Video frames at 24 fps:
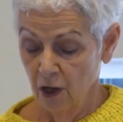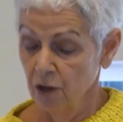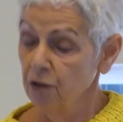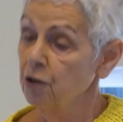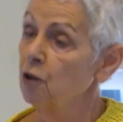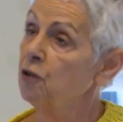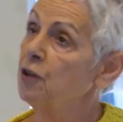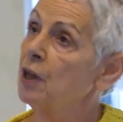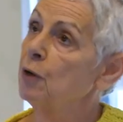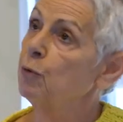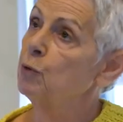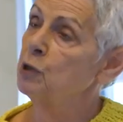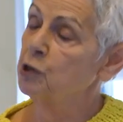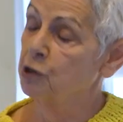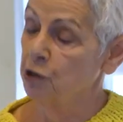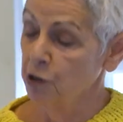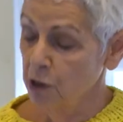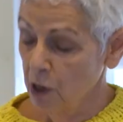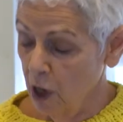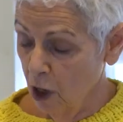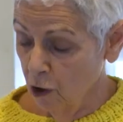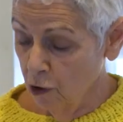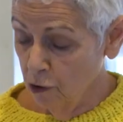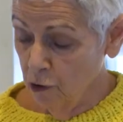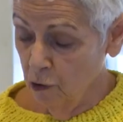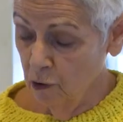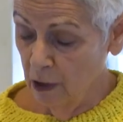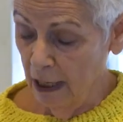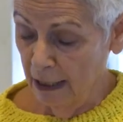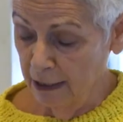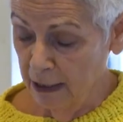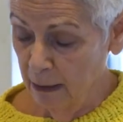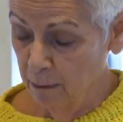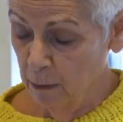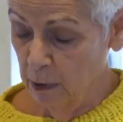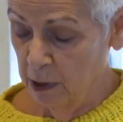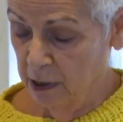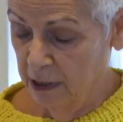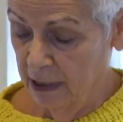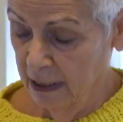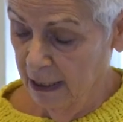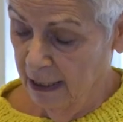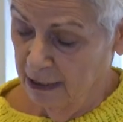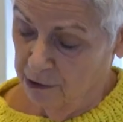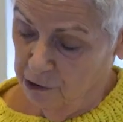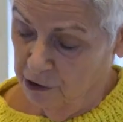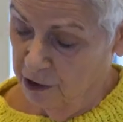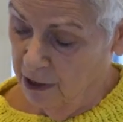though there was no
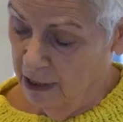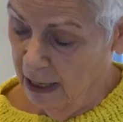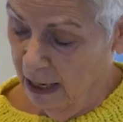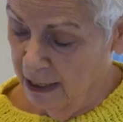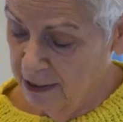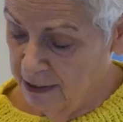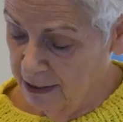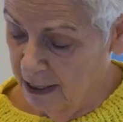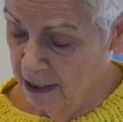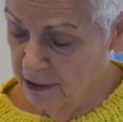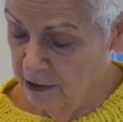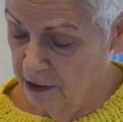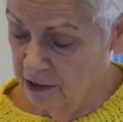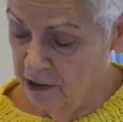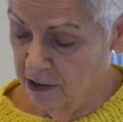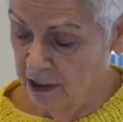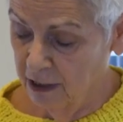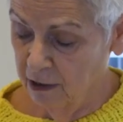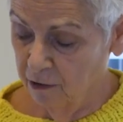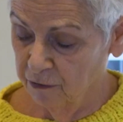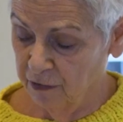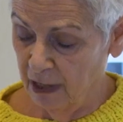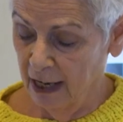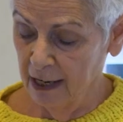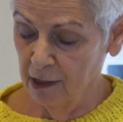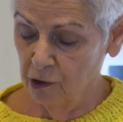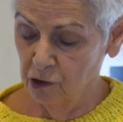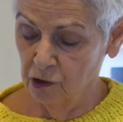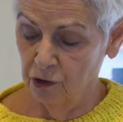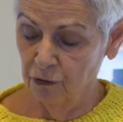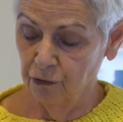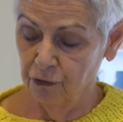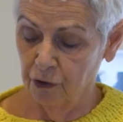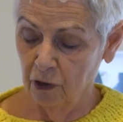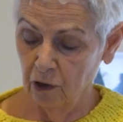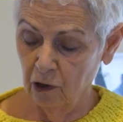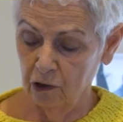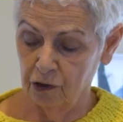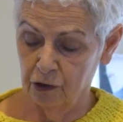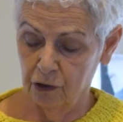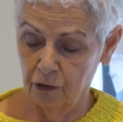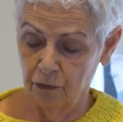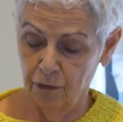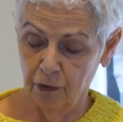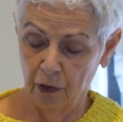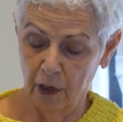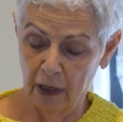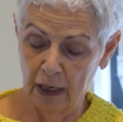unanimity as to the identity of the ancient
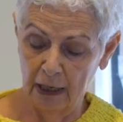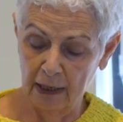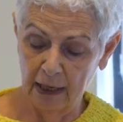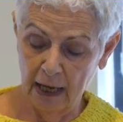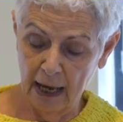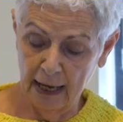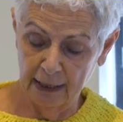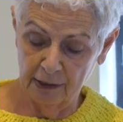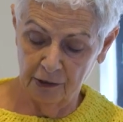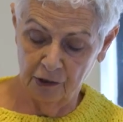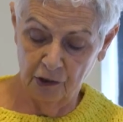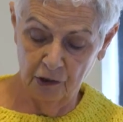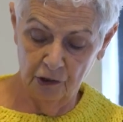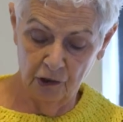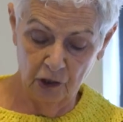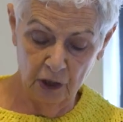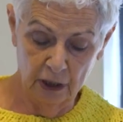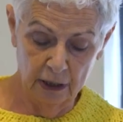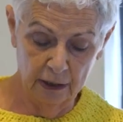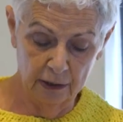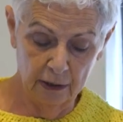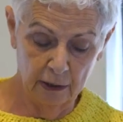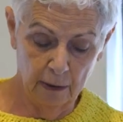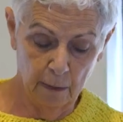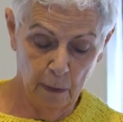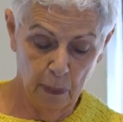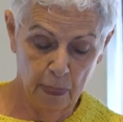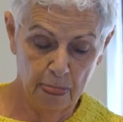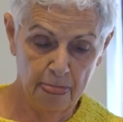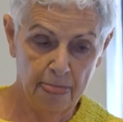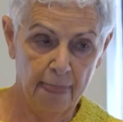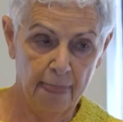philosopher and exegete.